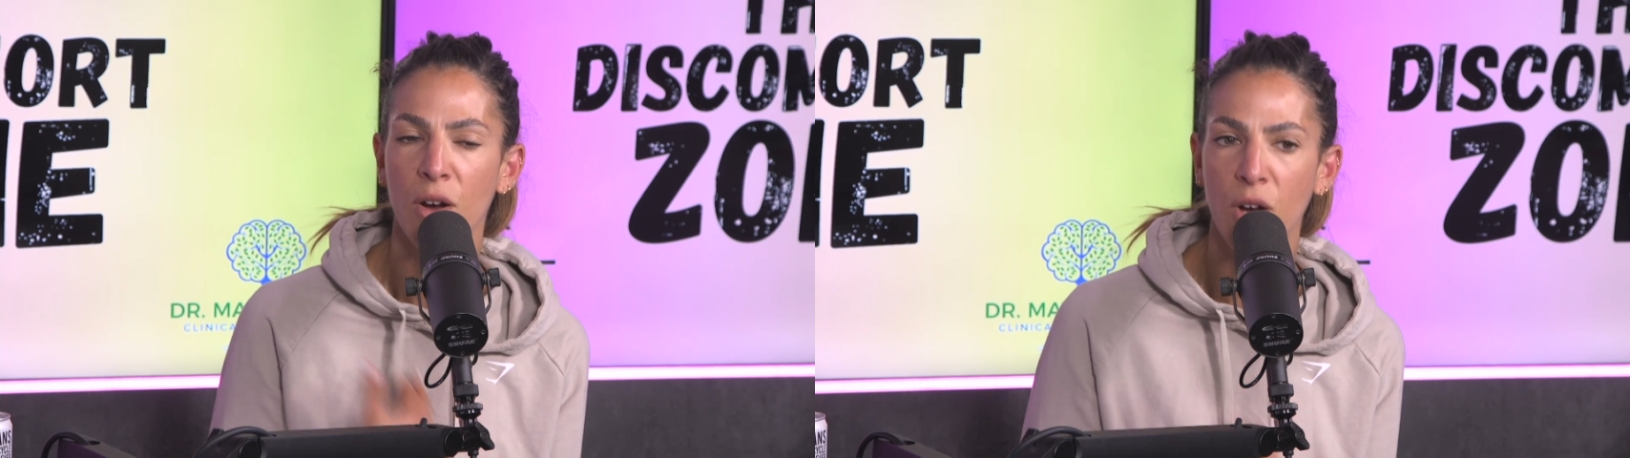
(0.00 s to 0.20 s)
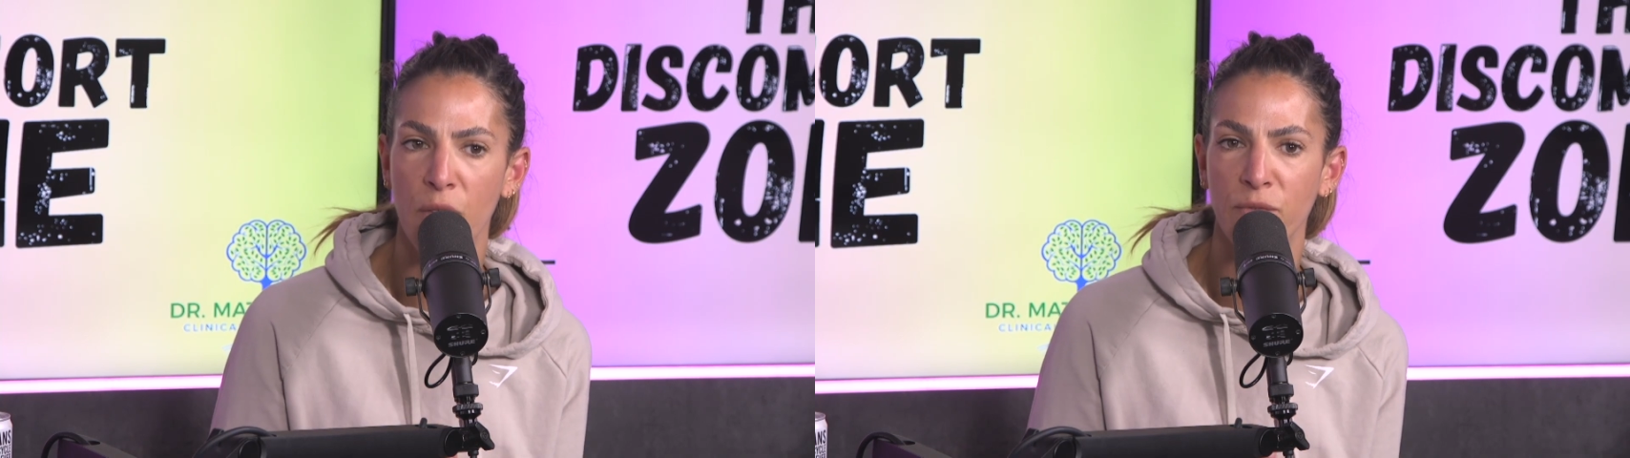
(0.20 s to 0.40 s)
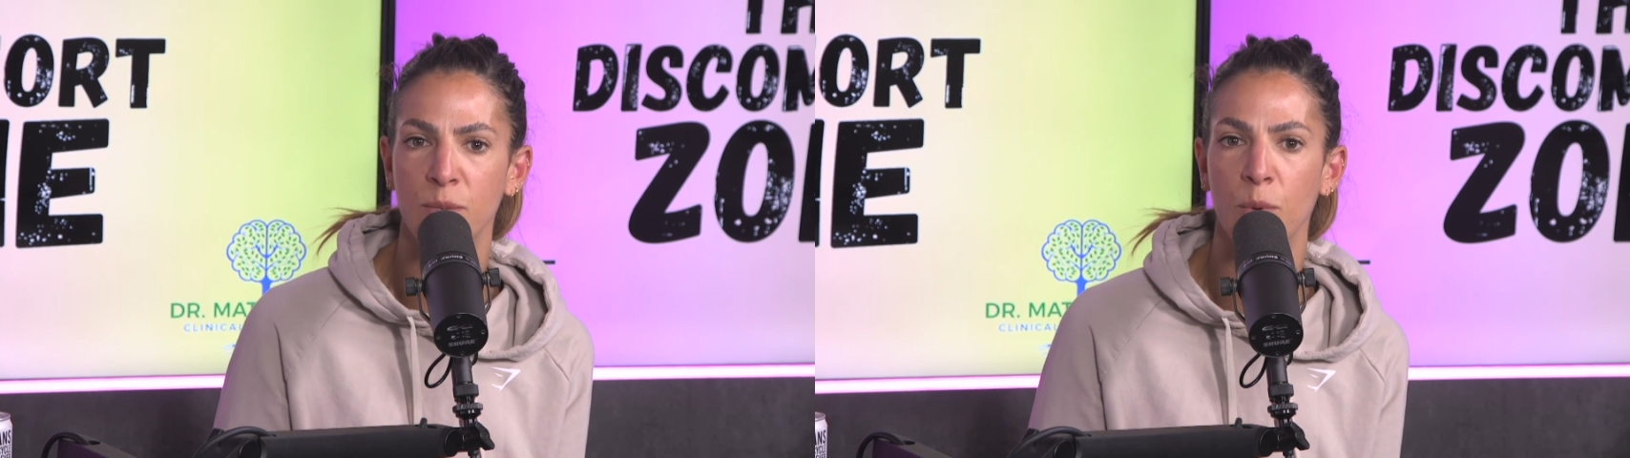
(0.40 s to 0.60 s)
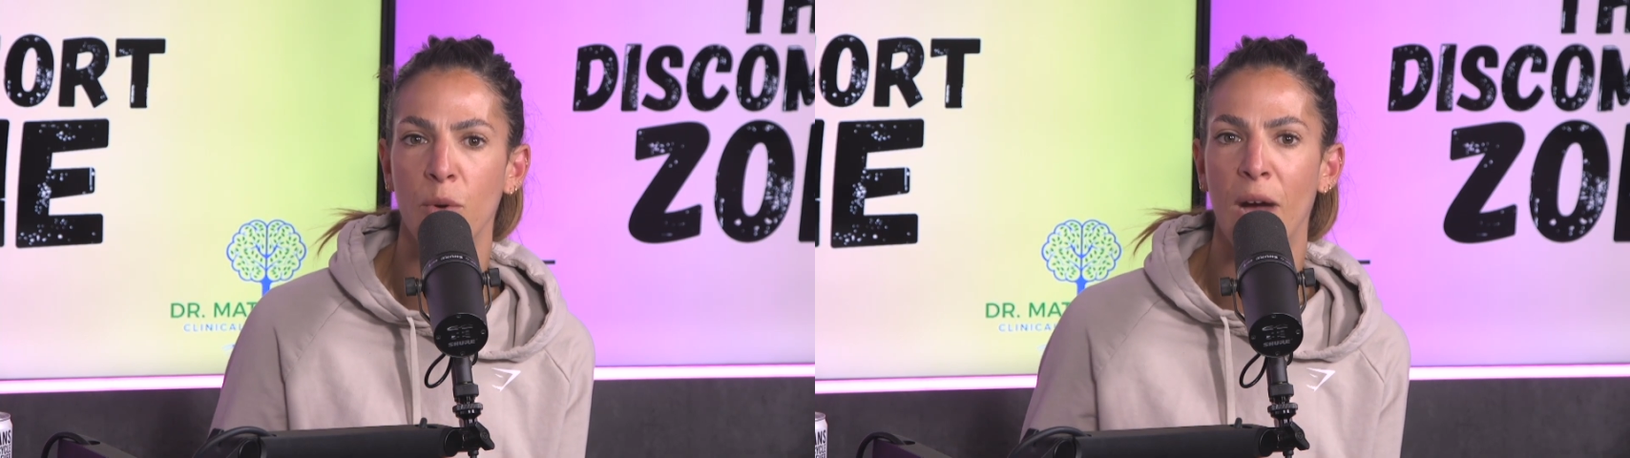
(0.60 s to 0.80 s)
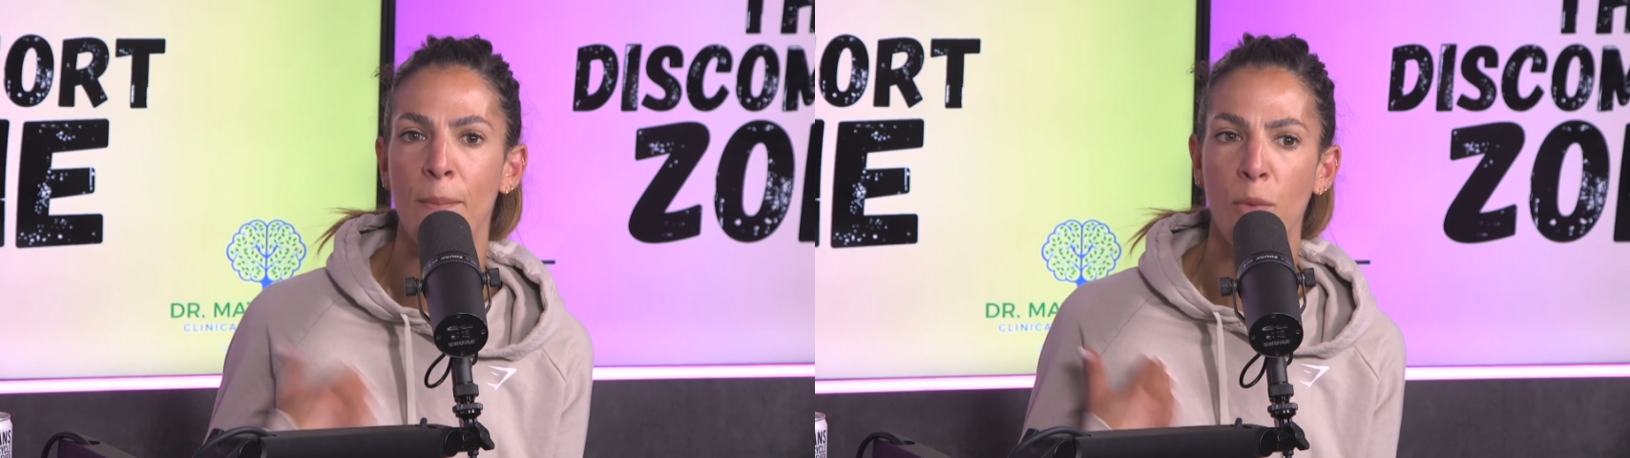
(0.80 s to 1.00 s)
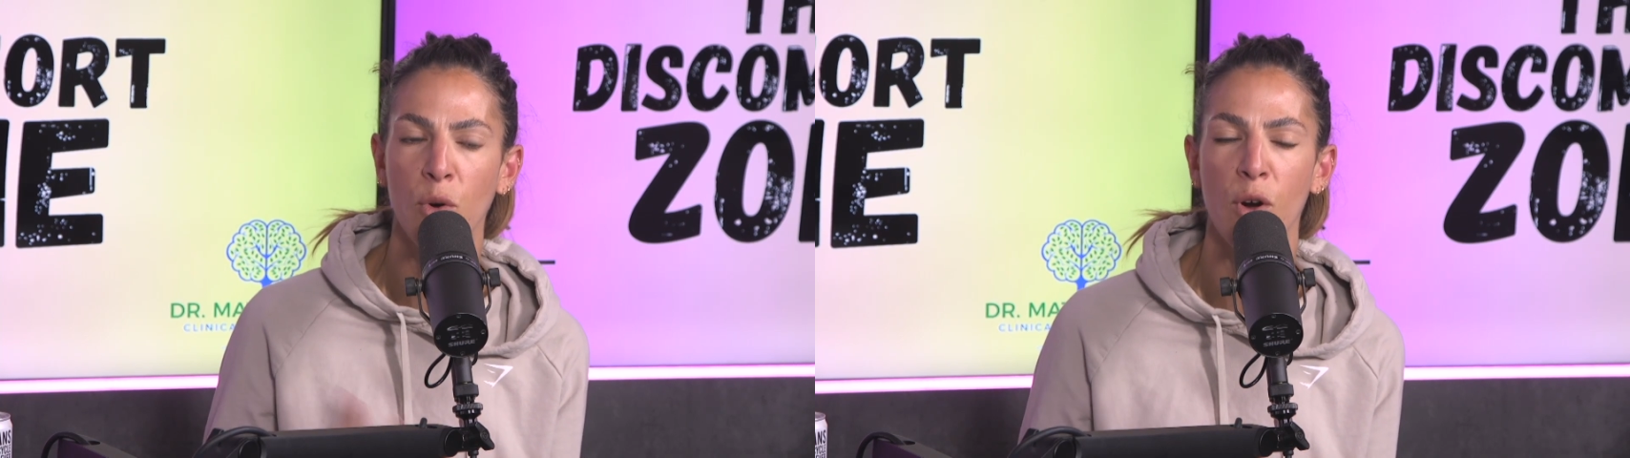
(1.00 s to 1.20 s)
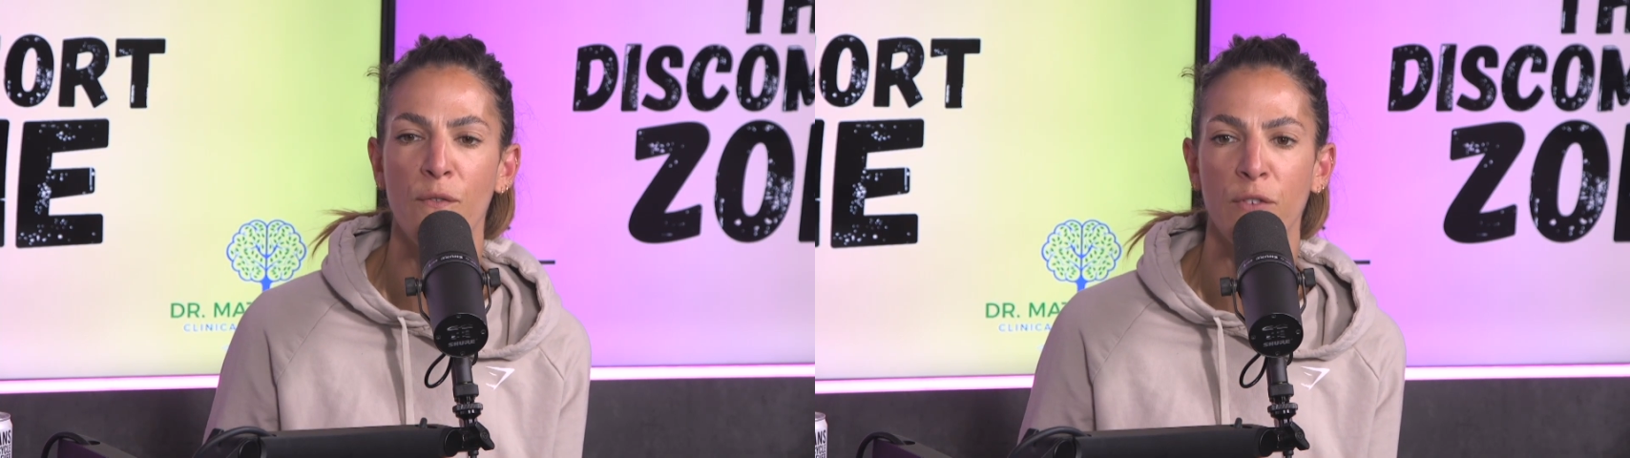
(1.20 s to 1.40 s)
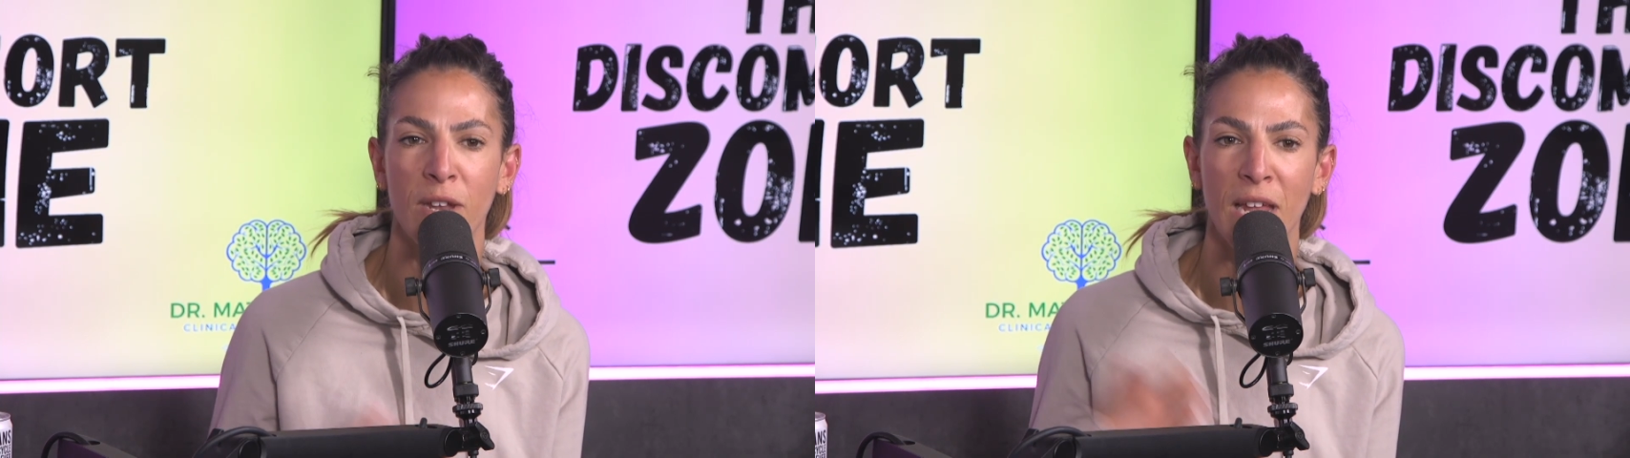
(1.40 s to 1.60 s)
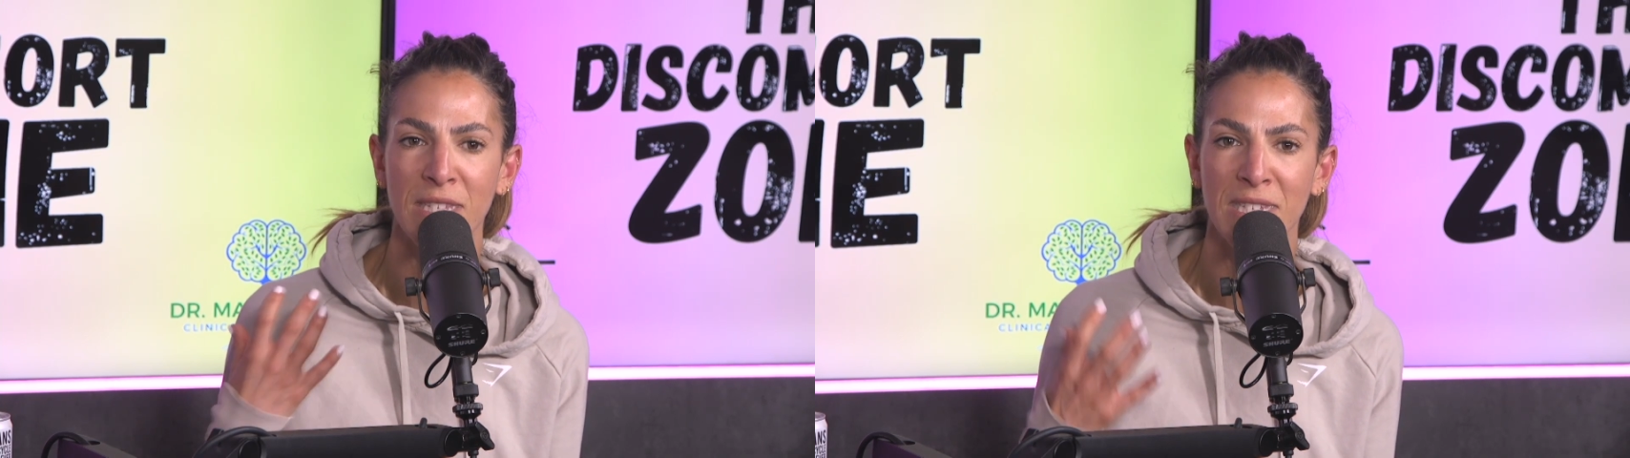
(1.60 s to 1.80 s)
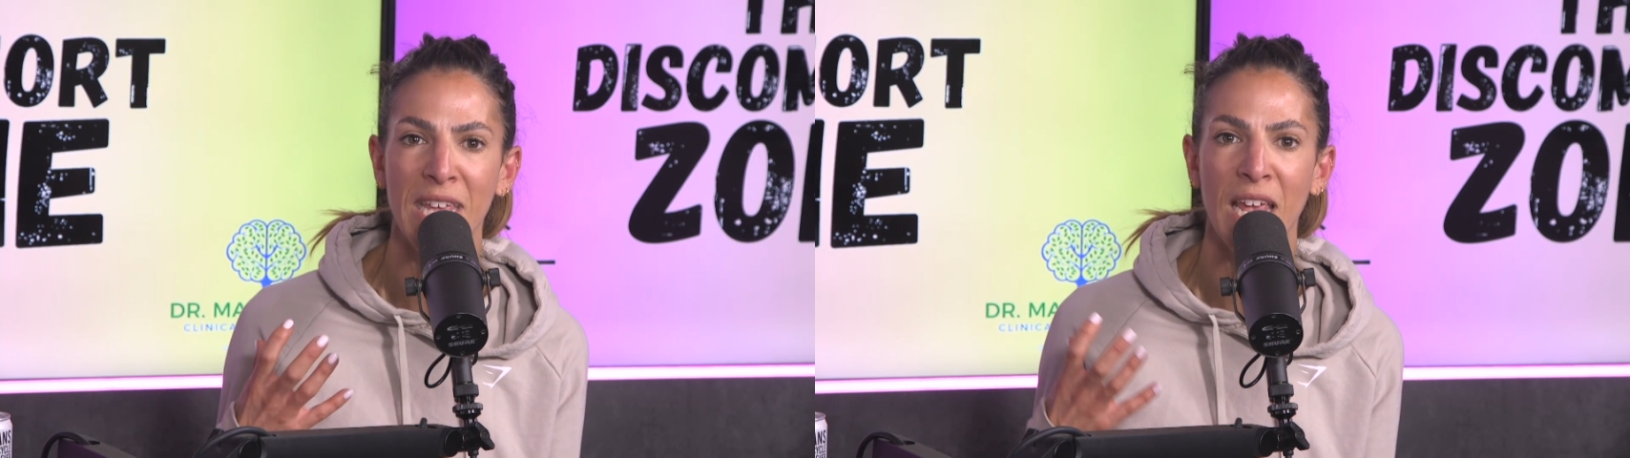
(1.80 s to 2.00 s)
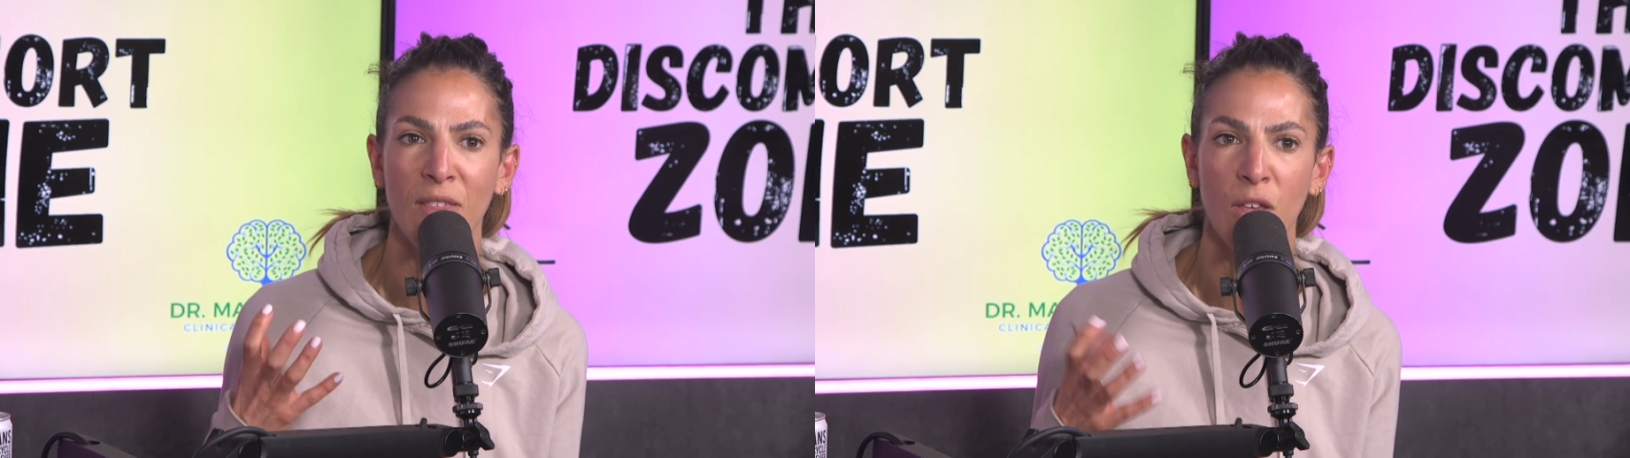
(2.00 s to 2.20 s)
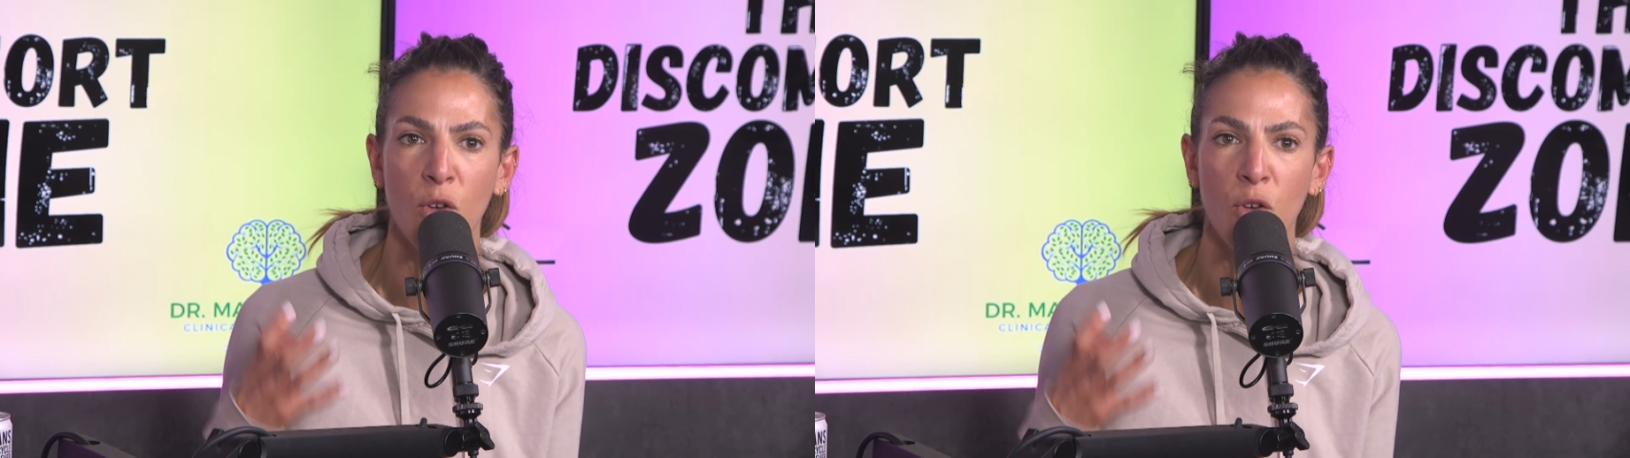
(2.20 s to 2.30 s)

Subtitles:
comfortable and more confident and seeing that